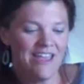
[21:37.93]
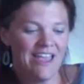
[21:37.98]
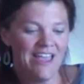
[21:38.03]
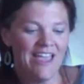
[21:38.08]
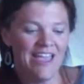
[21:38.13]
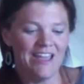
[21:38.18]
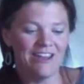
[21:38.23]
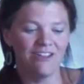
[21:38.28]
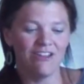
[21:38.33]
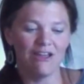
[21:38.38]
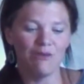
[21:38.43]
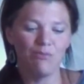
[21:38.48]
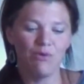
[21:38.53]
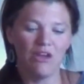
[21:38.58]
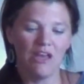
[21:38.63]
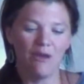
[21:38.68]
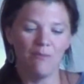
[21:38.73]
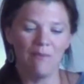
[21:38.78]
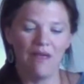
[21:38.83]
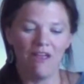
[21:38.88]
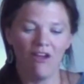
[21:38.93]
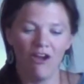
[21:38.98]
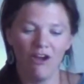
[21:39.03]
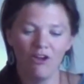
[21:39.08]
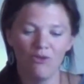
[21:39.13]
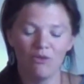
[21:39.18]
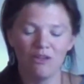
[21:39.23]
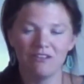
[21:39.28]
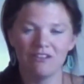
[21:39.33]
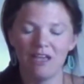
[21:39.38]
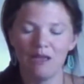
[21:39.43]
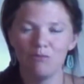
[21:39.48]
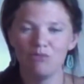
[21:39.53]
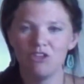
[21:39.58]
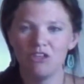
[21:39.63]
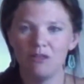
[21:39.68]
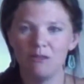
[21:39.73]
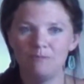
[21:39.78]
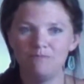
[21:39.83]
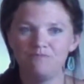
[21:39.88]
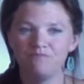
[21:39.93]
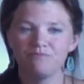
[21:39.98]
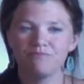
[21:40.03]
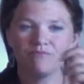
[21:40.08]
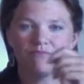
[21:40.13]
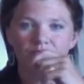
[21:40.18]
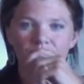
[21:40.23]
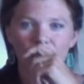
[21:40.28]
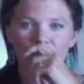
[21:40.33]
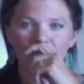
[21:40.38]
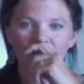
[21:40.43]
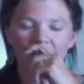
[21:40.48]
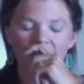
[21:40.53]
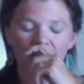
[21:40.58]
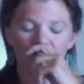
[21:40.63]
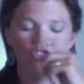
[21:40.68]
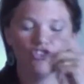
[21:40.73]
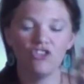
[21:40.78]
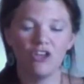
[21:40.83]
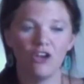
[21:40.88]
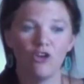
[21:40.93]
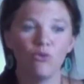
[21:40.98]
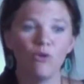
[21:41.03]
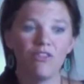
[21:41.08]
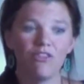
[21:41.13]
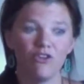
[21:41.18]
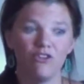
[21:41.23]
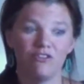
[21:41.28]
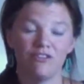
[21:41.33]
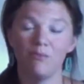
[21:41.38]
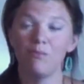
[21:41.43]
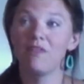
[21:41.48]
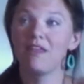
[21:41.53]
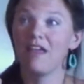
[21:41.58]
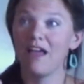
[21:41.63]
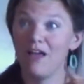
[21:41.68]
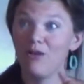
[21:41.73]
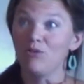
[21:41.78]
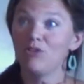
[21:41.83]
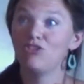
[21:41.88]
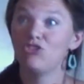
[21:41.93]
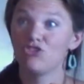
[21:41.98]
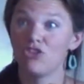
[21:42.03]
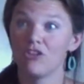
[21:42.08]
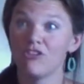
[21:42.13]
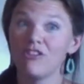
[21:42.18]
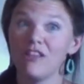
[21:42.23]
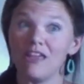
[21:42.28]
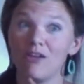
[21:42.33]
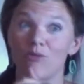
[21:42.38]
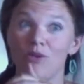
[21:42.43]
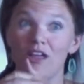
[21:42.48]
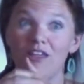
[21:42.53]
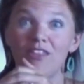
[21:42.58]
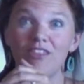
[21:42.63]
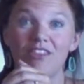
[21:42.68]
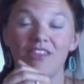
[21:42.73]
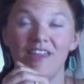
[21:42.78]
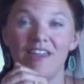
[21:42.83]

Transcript: God put it on my heart one time to share with her something I was struggling with.